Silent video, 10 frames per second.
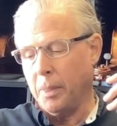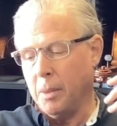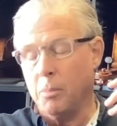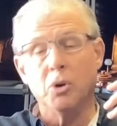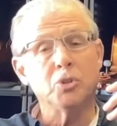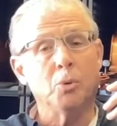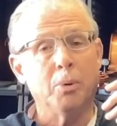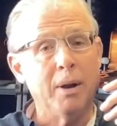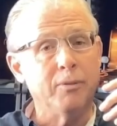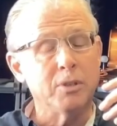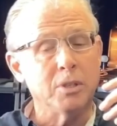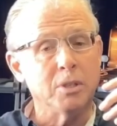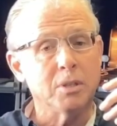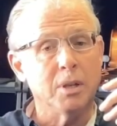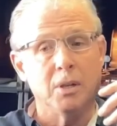personal
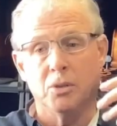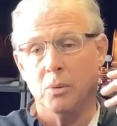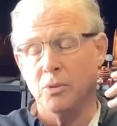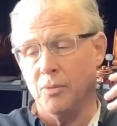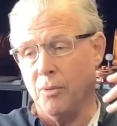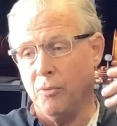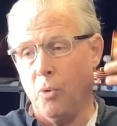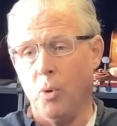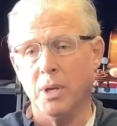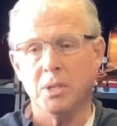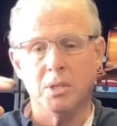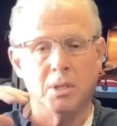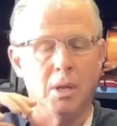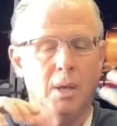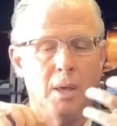preferences in terms of the
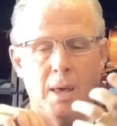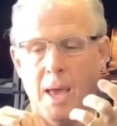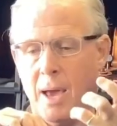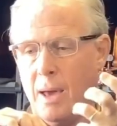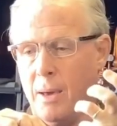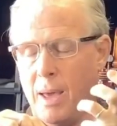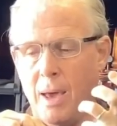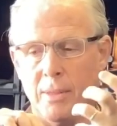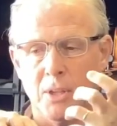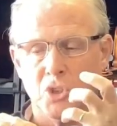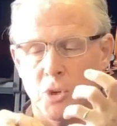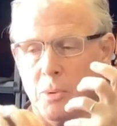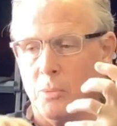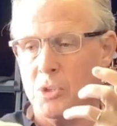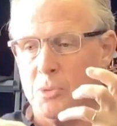voice, how the
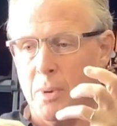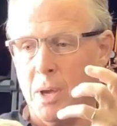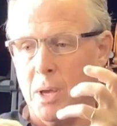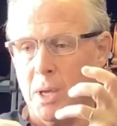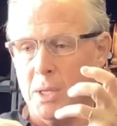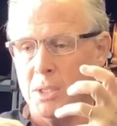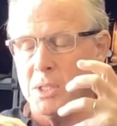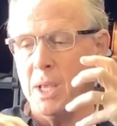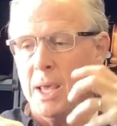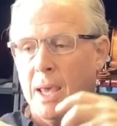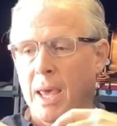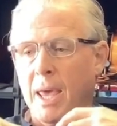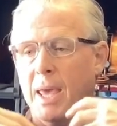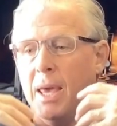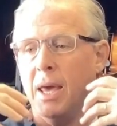instrument responds,
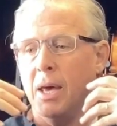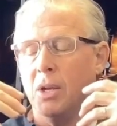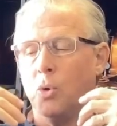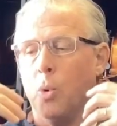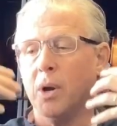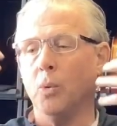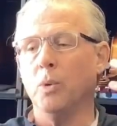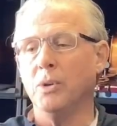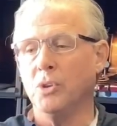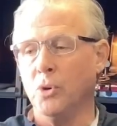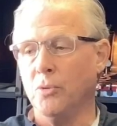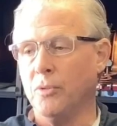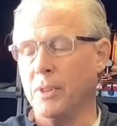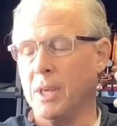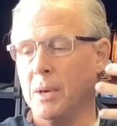and what it will do
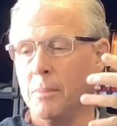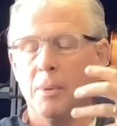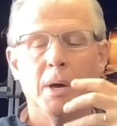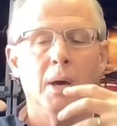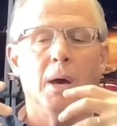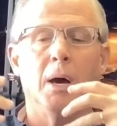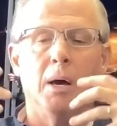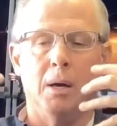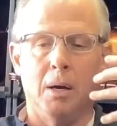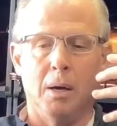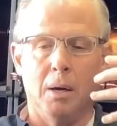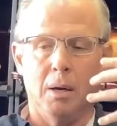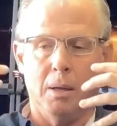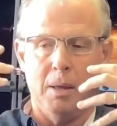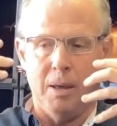for them
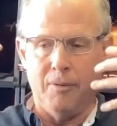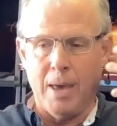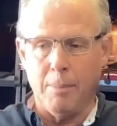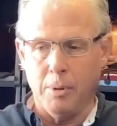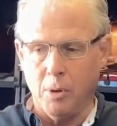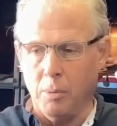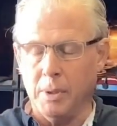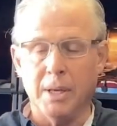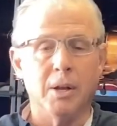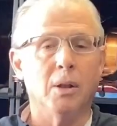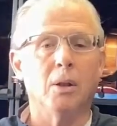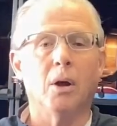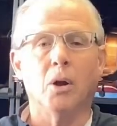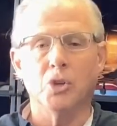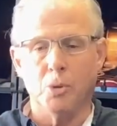if applicable, in a
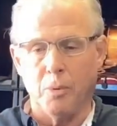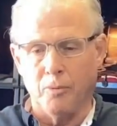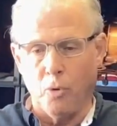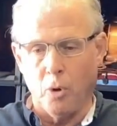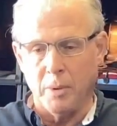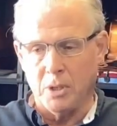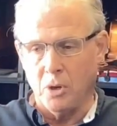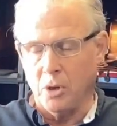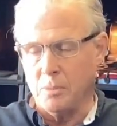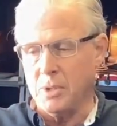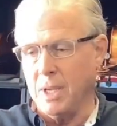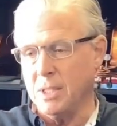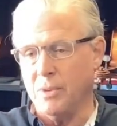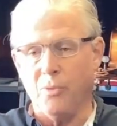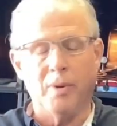larger performing circumstance. If we've